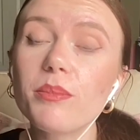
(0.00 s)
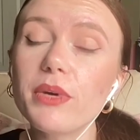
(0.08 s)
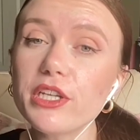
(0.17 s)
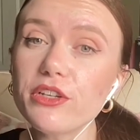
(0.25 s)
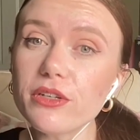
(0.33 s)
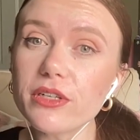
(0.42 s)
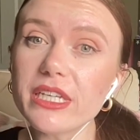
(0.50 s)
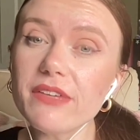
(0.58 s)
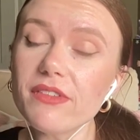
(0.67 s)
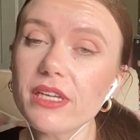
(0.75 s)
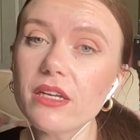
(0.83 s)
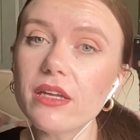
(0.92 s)
But you're
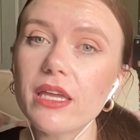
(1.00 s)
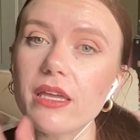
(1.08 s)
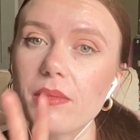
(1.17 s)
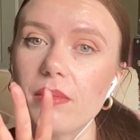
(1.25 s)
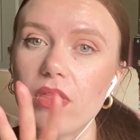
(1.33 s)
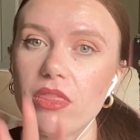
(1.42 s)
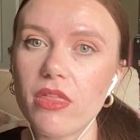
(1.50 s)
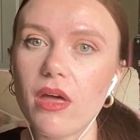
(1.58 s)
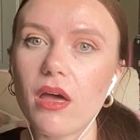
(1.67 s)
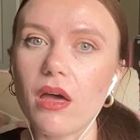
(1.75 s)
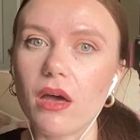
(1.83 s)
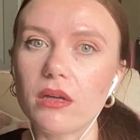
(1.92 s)
giving him
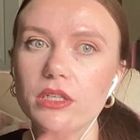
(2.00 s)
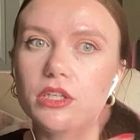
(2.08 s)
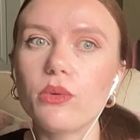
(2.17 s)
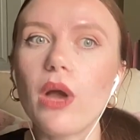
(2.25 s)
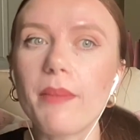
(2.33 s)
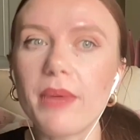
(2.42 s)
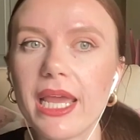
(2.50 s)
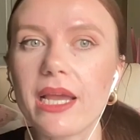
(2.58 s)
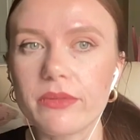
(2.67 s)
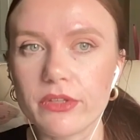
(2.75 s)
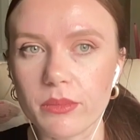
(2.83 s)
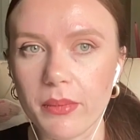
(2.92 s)
I'm gonna hang out
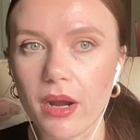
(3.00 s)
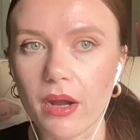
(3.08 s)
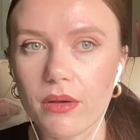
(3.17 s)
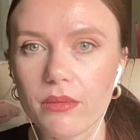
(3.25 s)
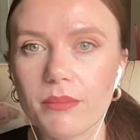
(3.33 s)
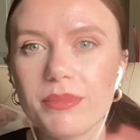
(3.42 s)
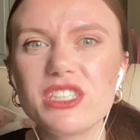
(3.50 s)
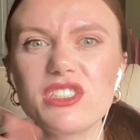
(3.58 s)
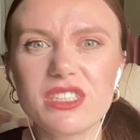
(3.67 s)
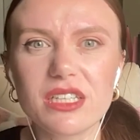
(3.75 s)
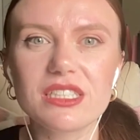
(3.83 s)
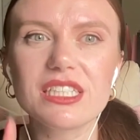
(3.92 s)
with you tomorrow, but
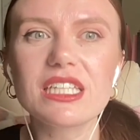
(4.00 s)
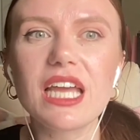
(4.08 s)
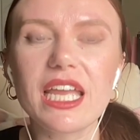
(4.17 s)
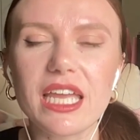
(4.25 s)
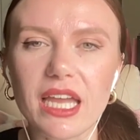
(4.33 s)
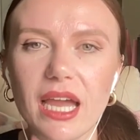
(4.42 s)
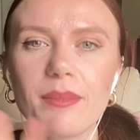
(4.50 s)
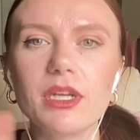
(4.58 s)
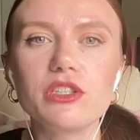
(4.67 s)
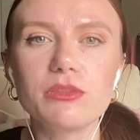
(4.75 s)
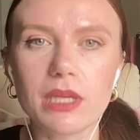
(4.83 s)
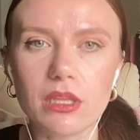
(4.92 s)
just tonight I'm gonna
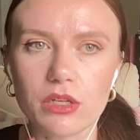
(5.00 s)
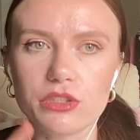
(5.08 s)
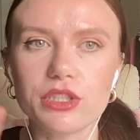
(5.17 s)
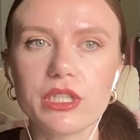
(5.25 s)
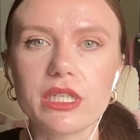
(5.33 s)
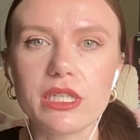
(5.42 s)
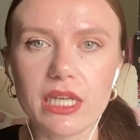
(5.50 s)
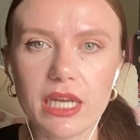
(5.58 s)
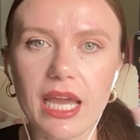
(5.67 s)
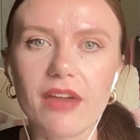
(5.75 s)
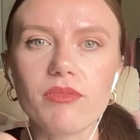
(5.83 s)
do my laundry and have